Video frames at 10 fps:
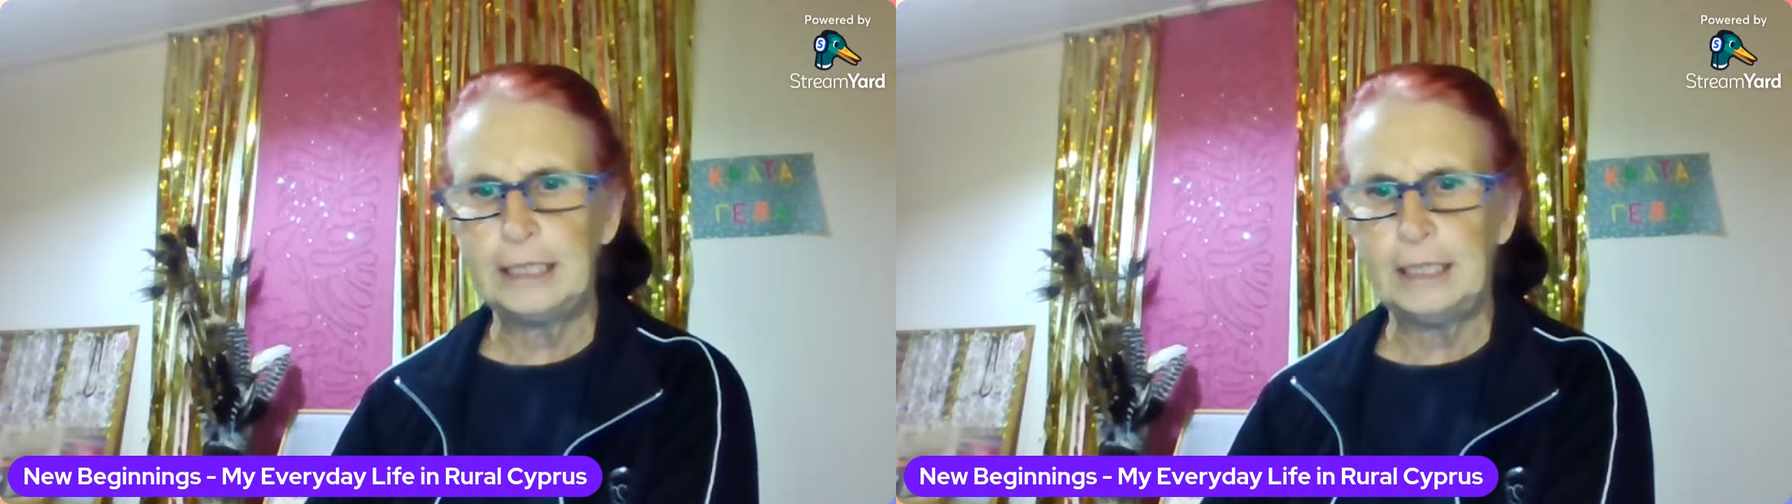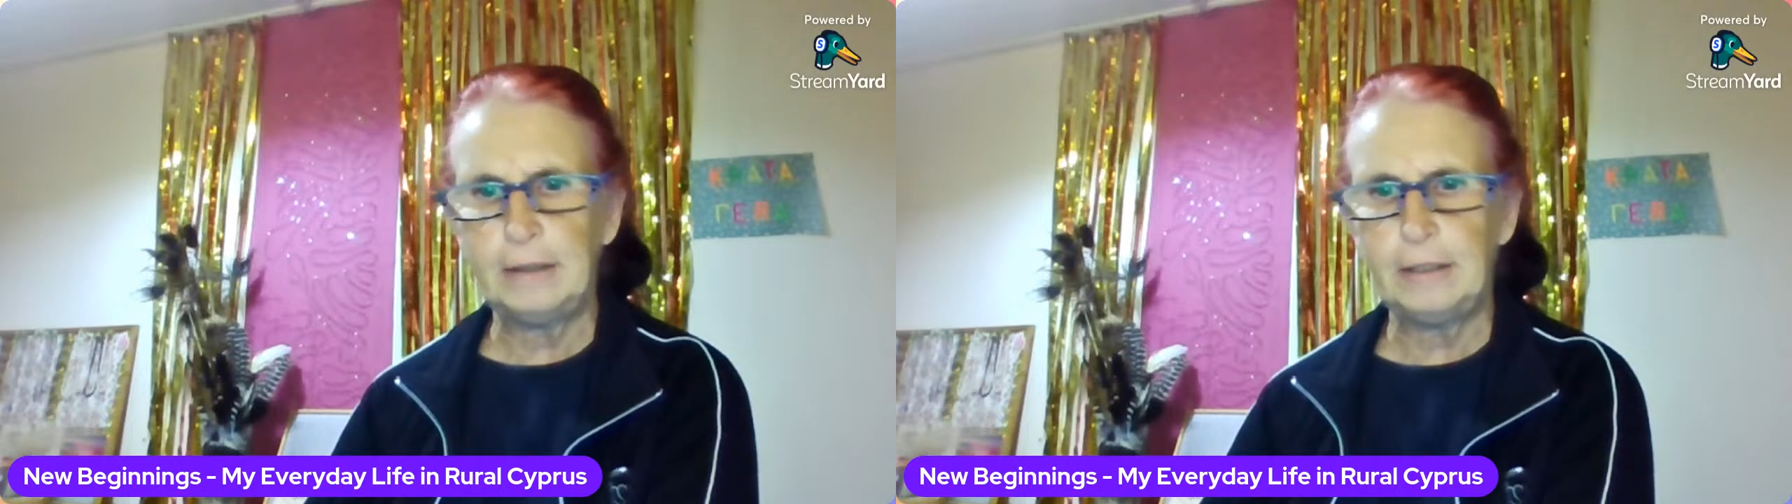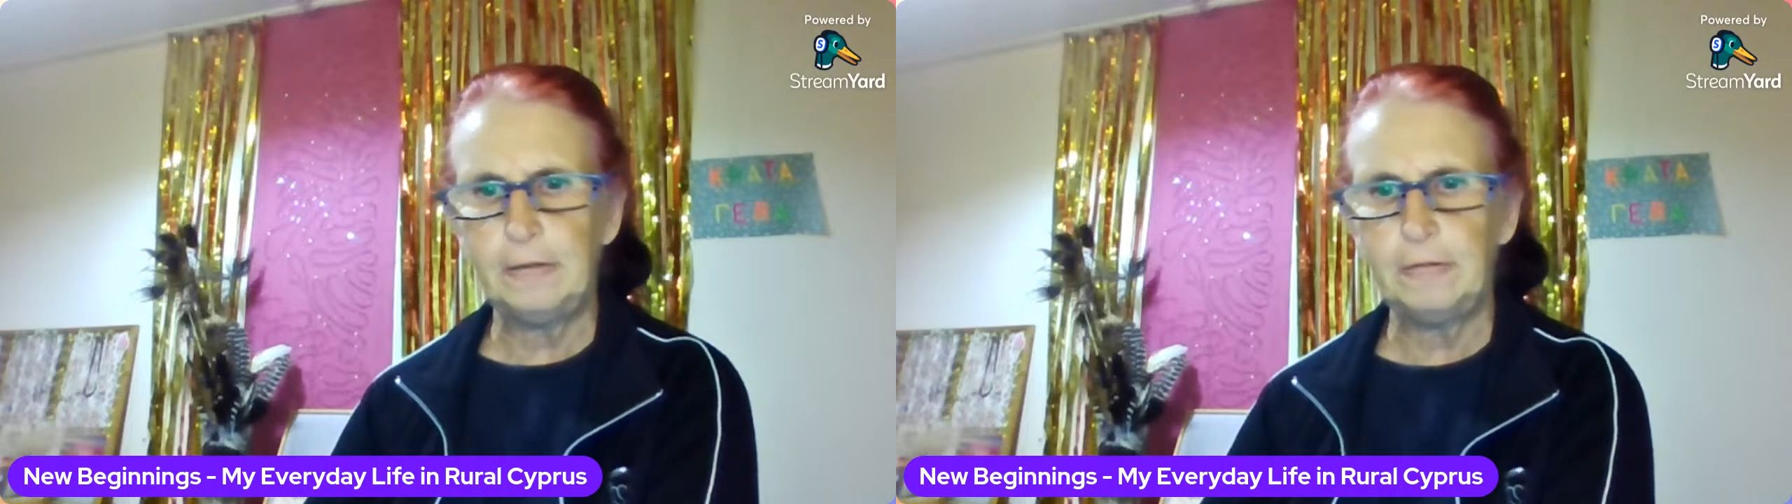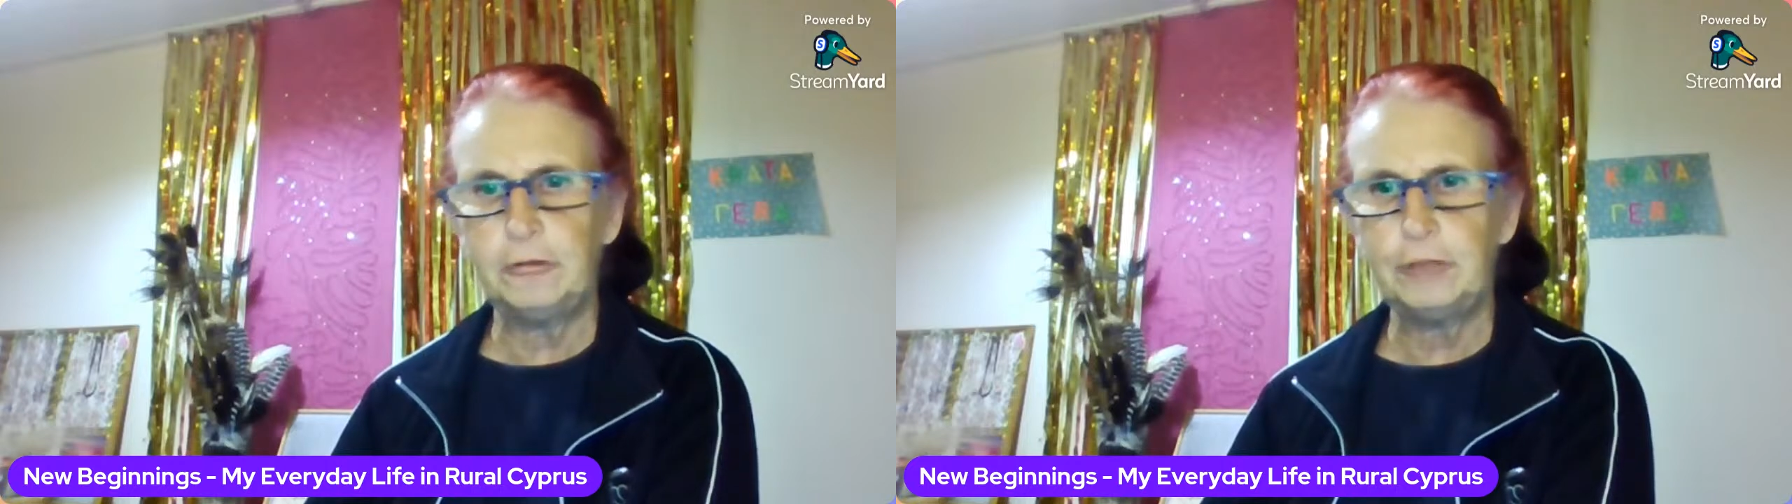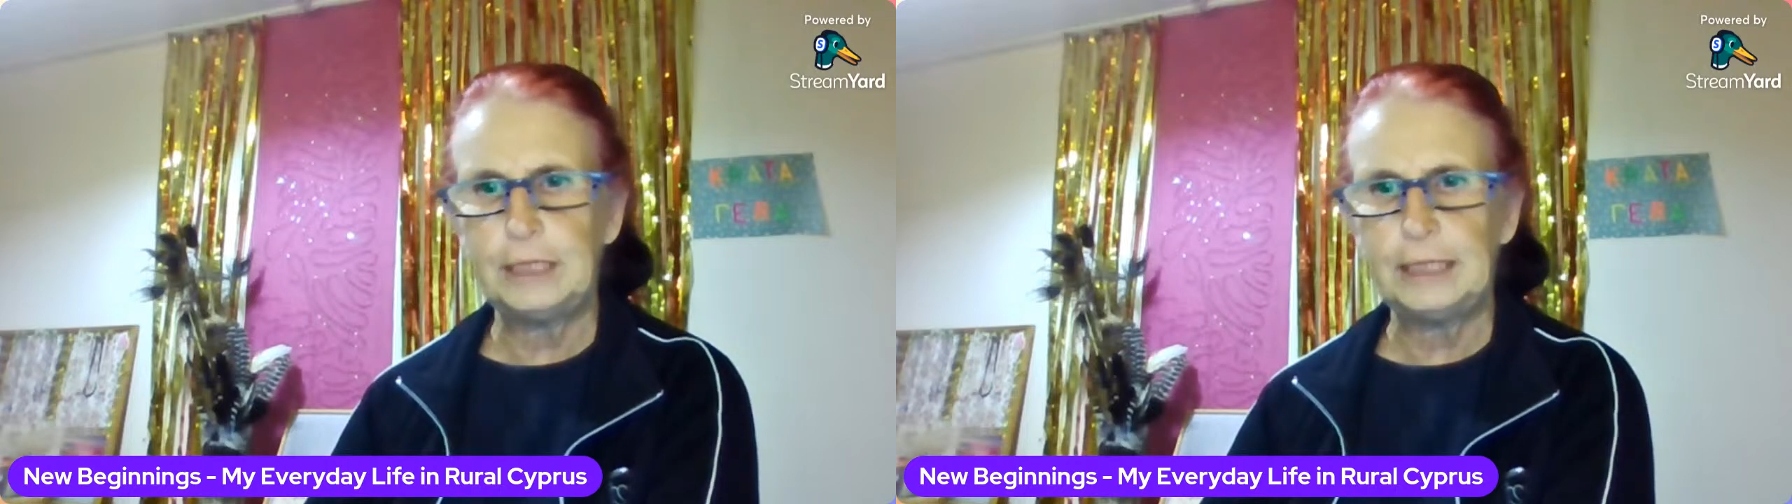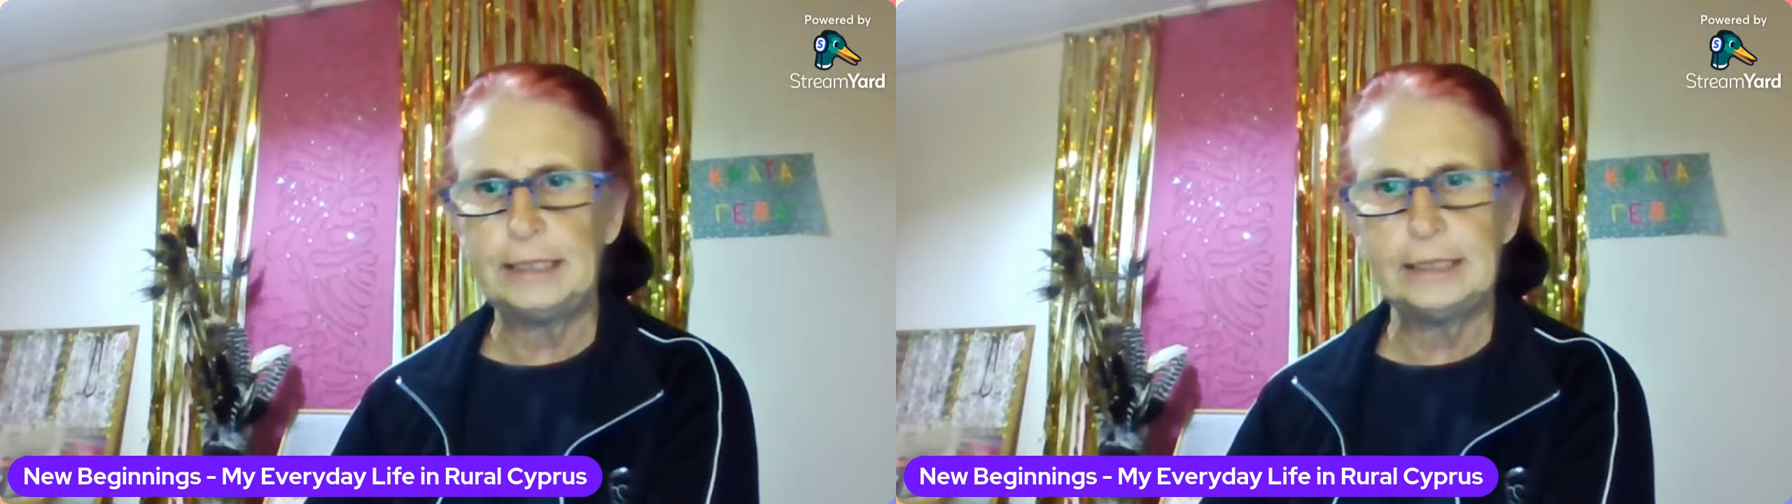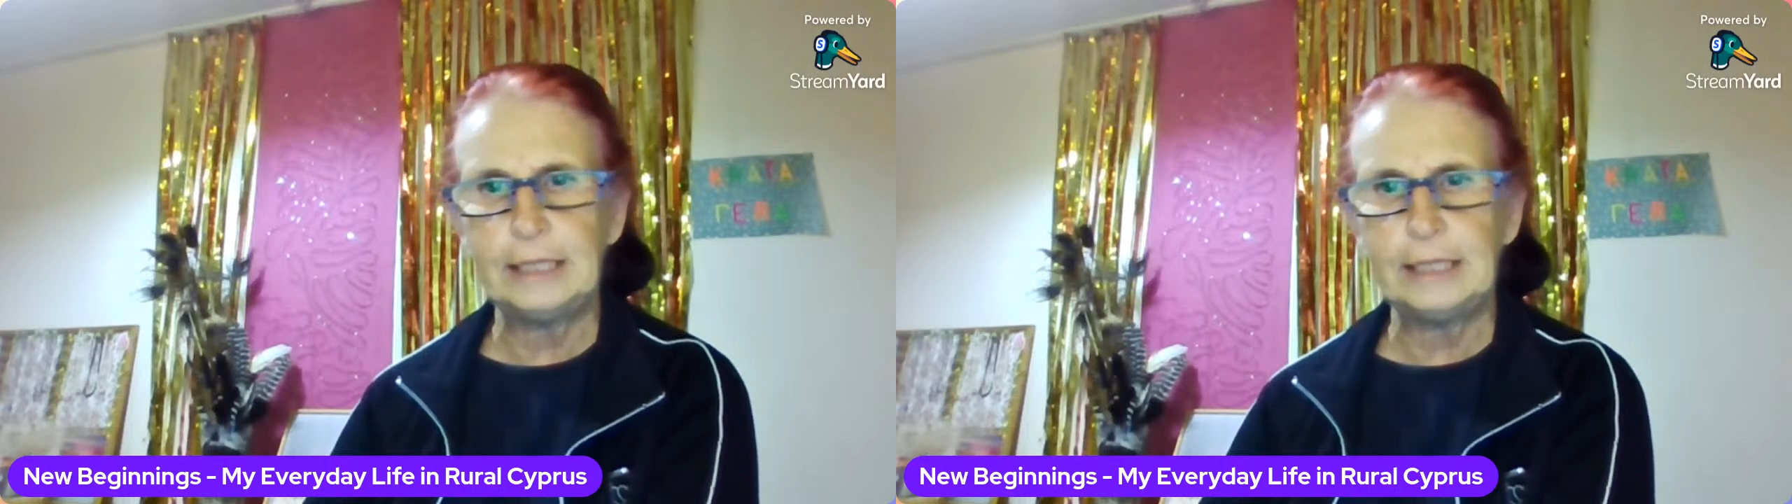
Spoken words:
The off-griddy stuff,